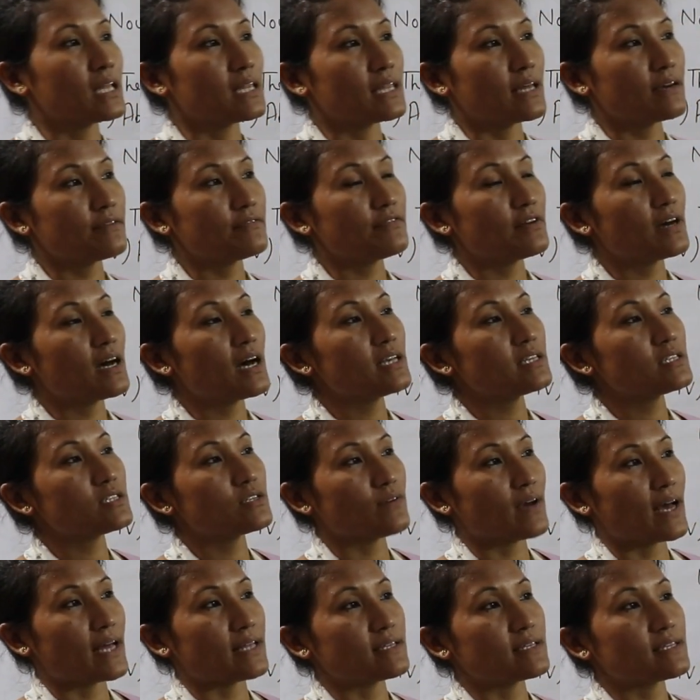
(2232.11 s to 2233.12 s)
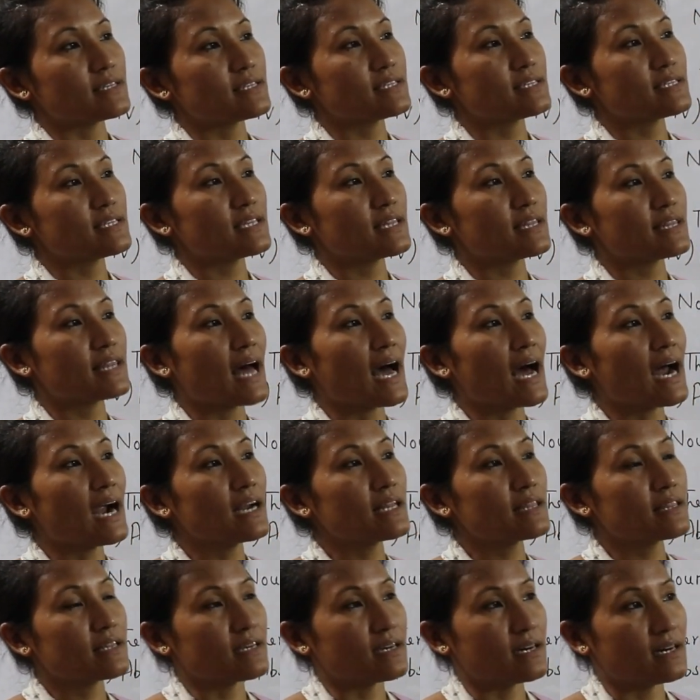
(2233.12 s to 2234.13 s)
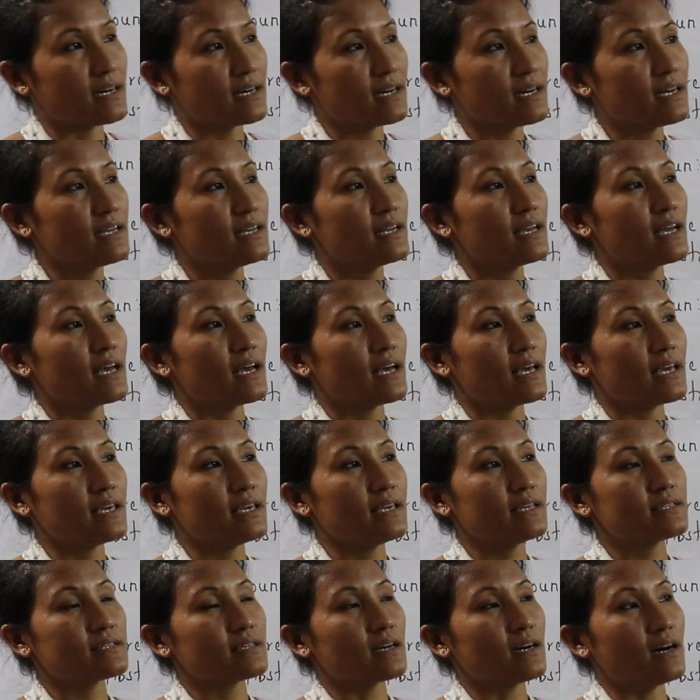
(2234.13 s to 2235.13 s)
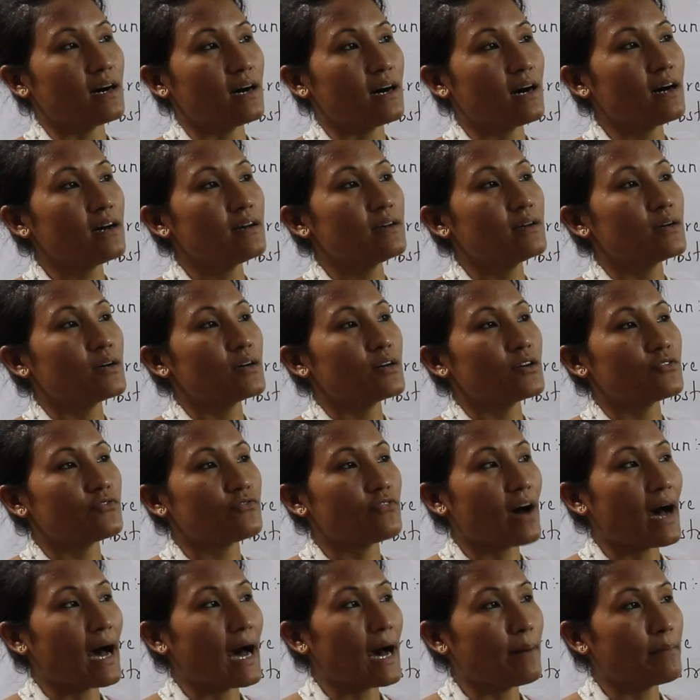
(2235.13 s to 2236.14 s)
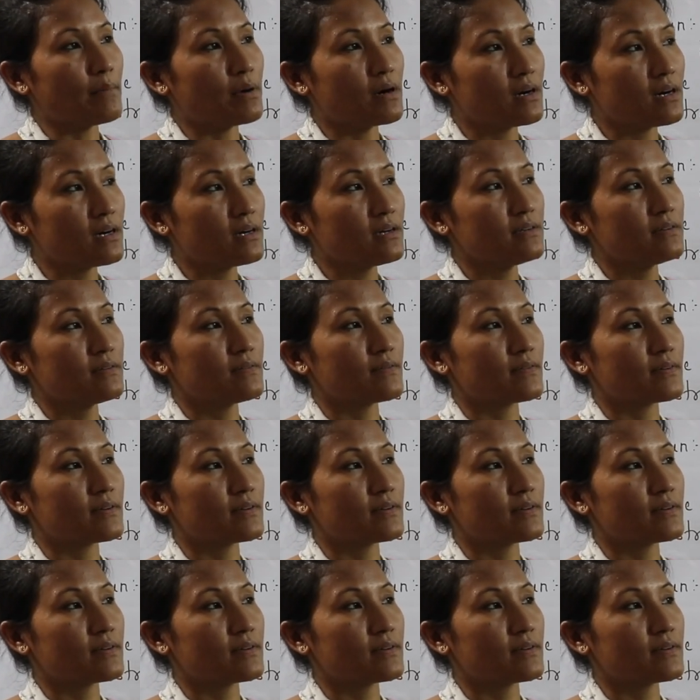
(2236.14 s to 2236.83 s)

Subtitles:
The first one, Siddhartha is a farmer.